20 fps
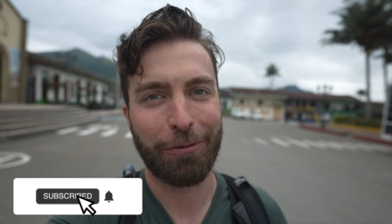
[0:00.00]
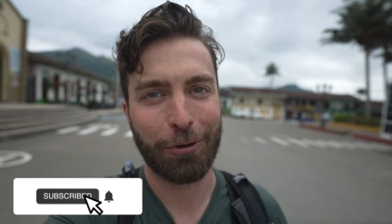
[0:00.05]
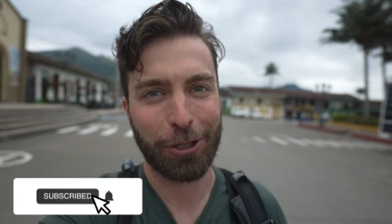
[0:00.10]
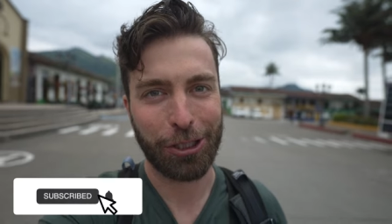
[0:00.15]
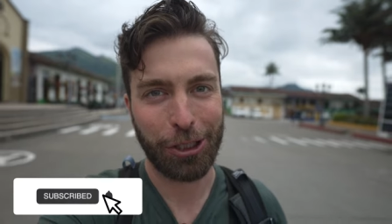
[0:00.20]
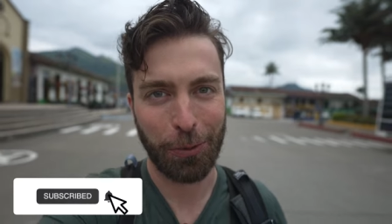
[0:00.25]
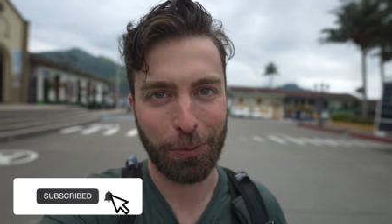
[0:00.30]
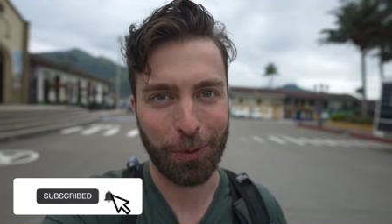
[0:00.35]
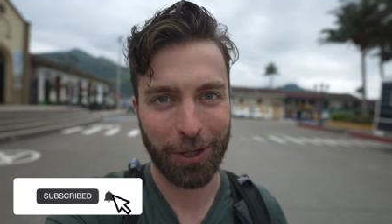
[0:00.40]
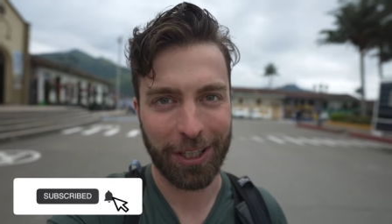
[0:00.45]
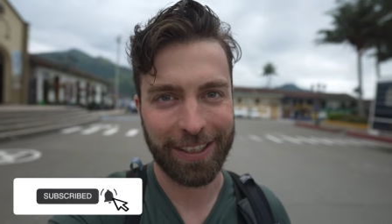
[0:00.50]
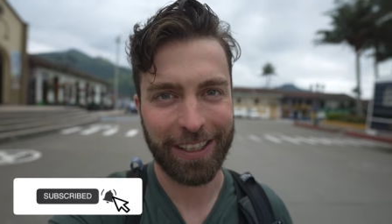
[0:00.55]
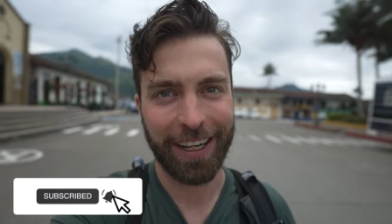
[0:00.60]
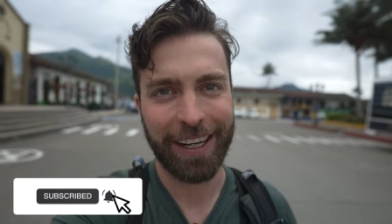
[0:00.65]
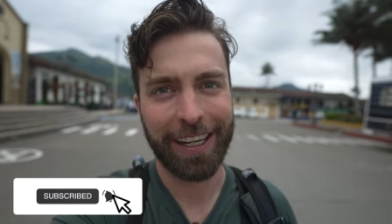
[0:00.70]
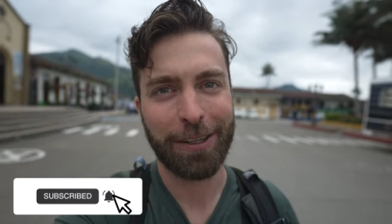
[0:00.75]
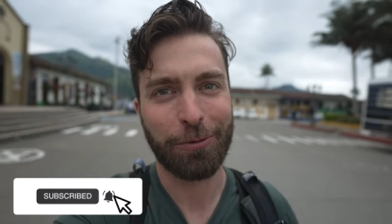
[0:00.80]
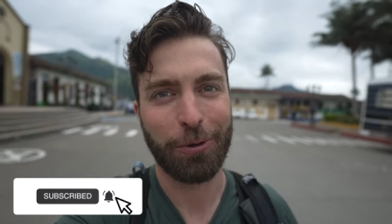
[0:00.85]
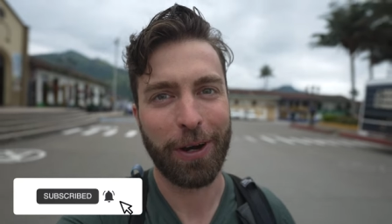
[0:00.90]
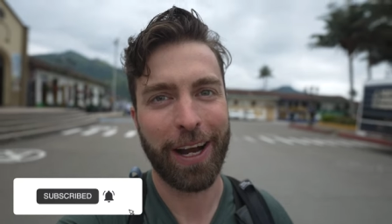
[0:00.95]
we're super
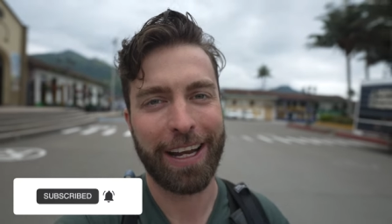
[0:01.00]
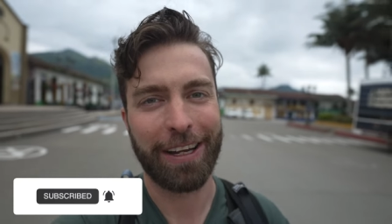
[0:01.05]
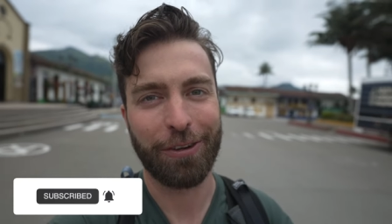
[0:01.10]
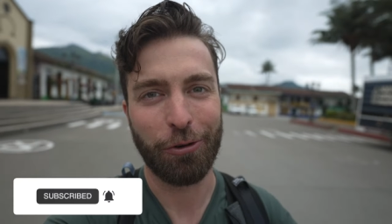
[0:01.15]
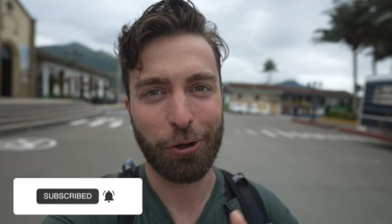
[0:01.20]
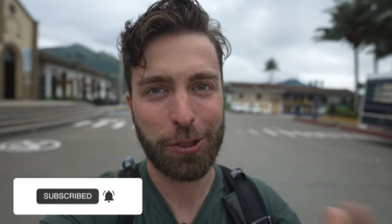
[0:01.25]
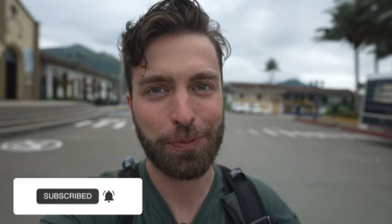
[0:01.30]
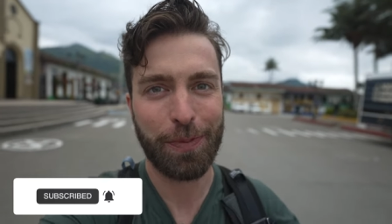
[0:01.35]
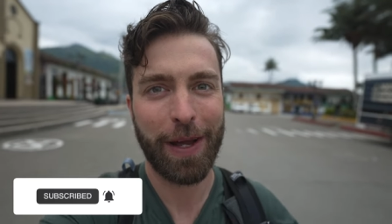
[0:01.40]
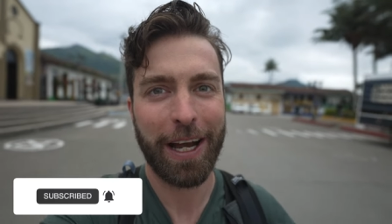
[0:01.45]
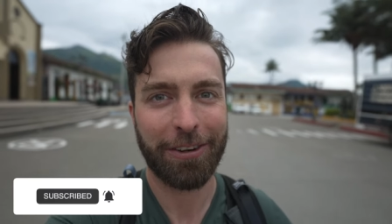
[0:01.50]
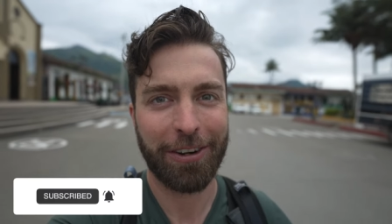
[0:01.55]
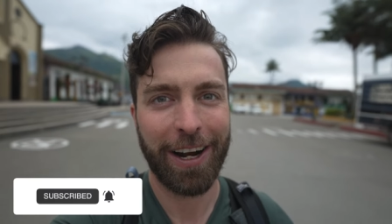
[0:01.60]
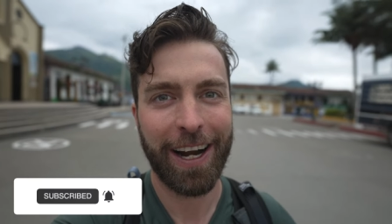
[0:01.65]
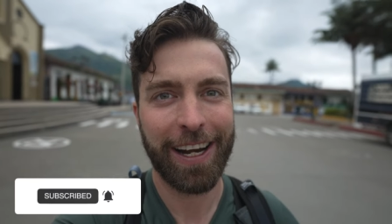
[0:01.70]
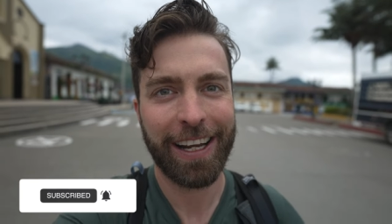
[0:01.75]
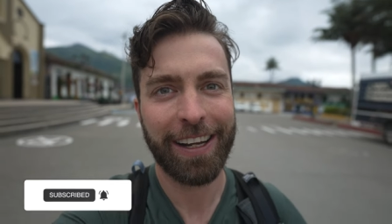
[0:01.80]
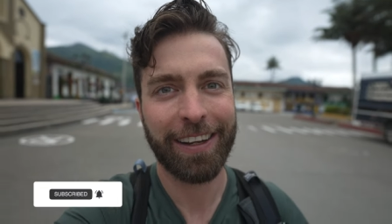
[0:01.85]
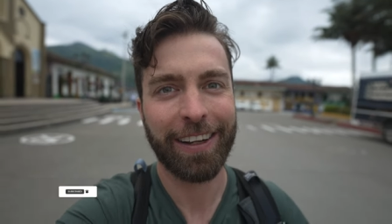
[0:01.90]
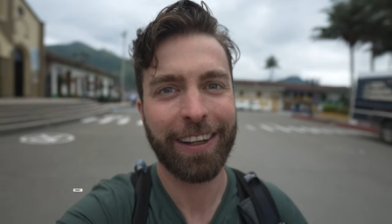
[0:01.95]
excited, we're heading horseback
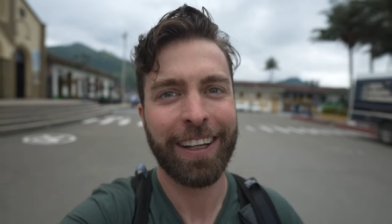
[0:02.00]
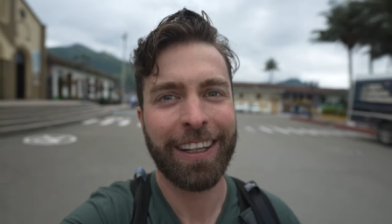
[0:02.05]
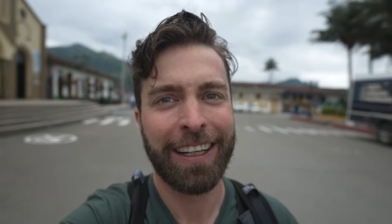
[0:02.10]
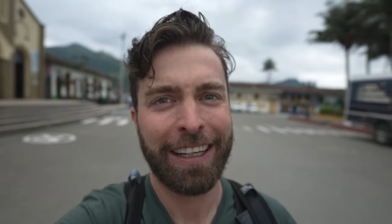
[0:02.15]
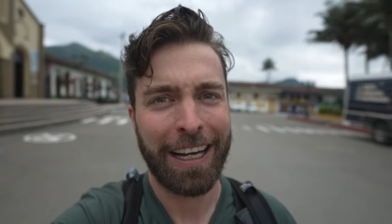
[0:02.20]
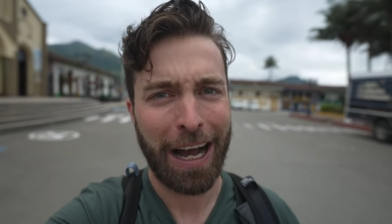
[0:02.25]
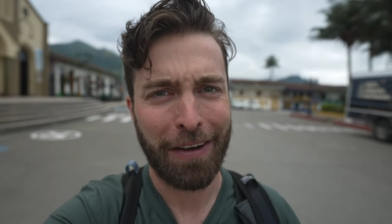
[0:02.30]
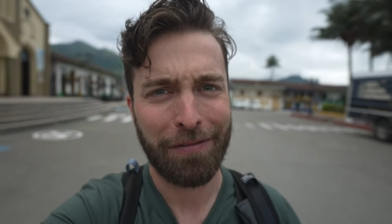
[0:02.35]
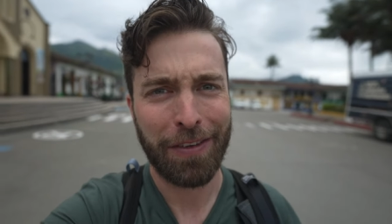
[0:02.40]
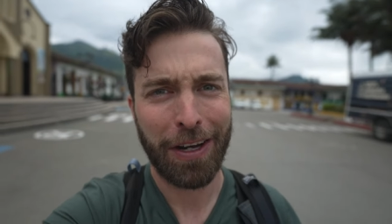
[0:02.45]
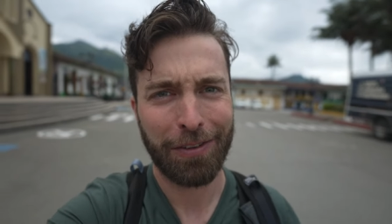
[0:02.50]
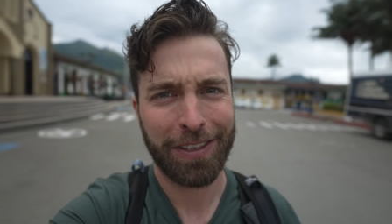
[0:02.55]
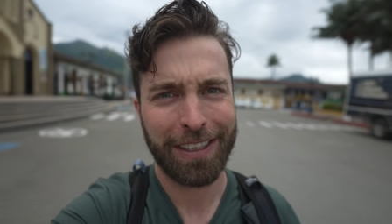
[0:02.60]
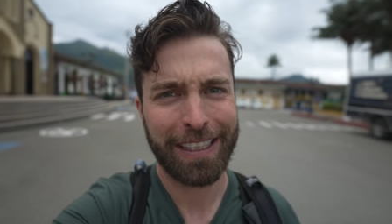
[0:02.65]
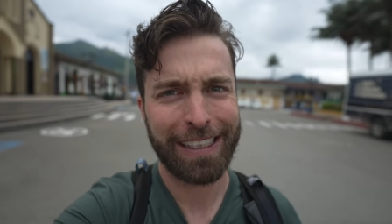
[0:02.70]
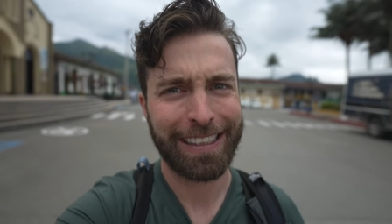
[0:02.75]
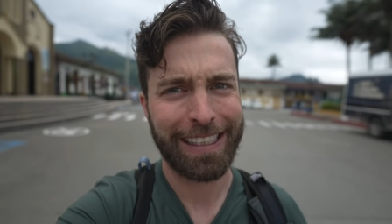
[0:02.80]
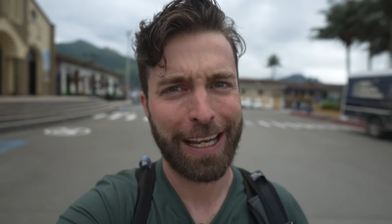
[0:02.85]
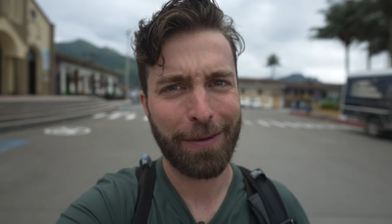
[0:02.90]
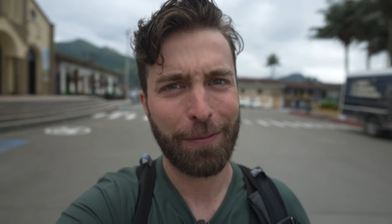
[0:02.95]
riding. I've never
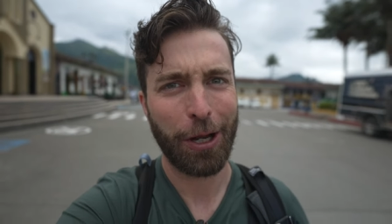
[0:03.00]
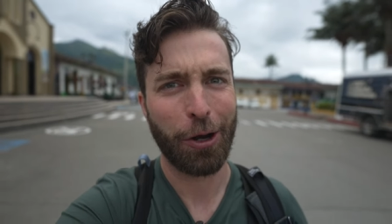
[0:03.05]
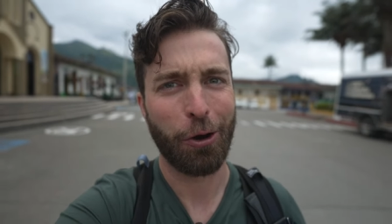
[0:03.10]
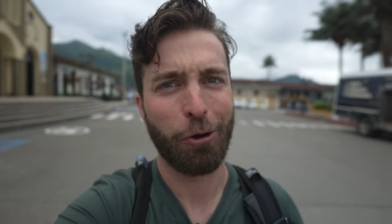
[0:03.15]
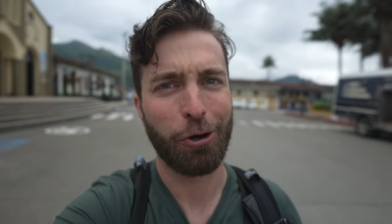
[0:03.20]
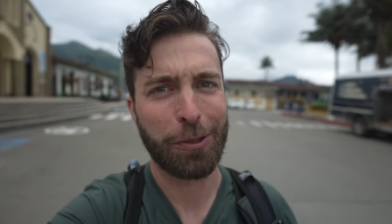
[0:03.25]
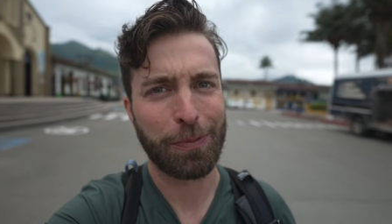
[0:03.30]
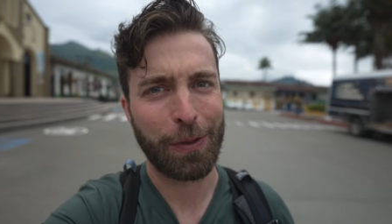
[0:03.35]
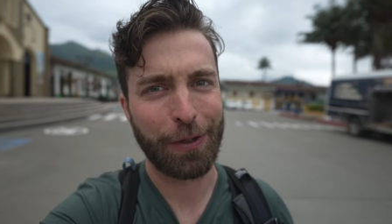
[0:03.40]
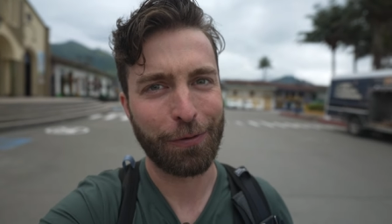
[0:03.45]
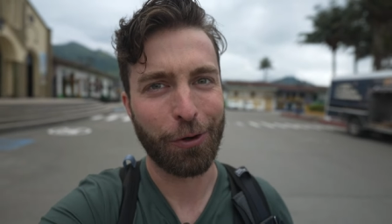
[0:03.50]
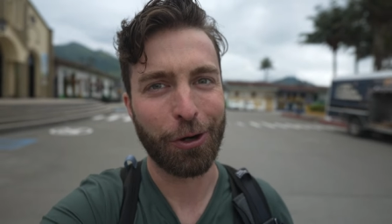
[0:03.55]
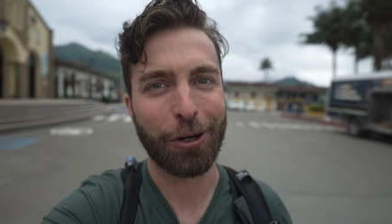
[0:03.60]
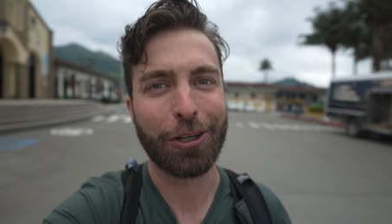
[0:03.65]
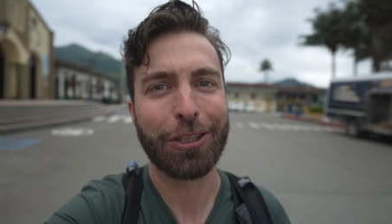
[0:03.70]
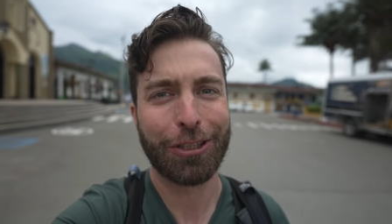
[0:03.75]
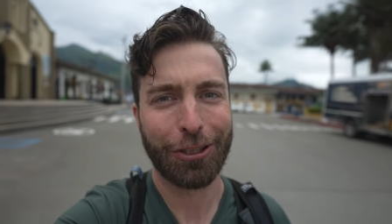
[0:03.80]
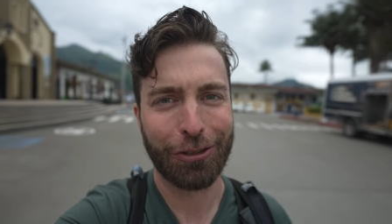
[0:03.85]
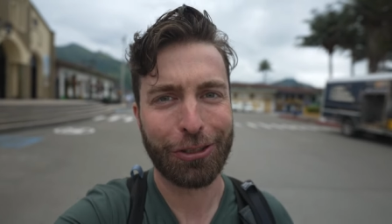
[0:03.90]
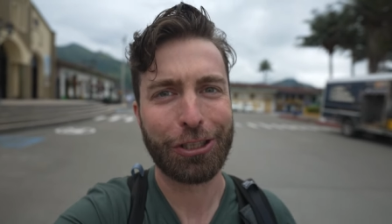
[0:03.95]
seen Sammy on a horse
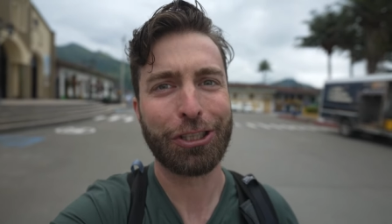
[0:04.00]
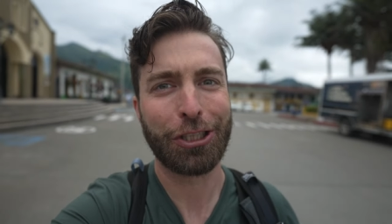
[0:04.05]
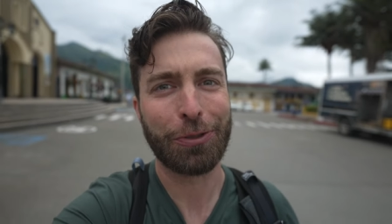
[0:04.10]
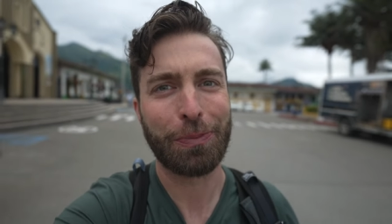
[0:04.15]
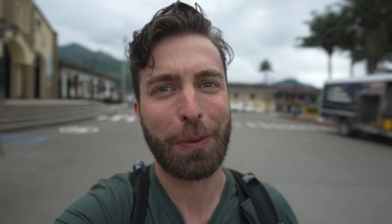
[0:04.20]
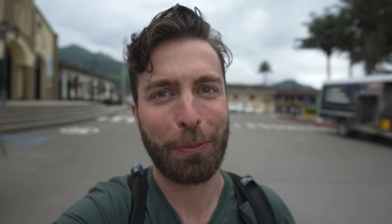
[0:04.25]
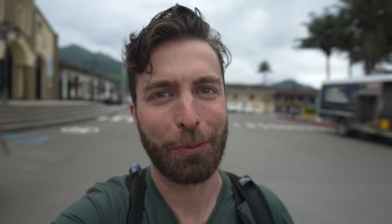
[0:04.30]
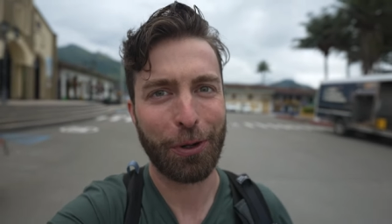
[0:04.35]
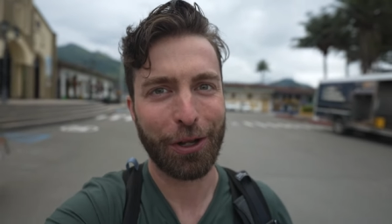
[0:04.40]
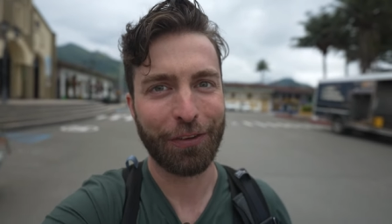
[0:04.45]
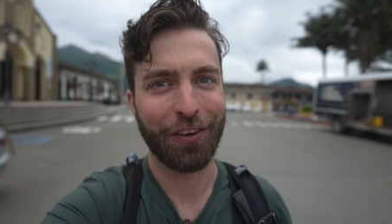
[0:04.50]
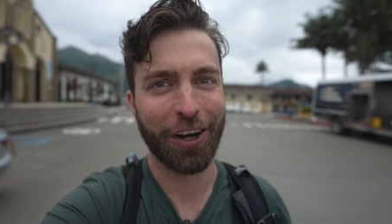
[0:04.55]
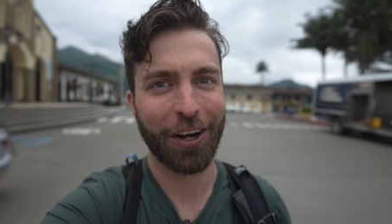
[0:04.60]
before, so this should be pretty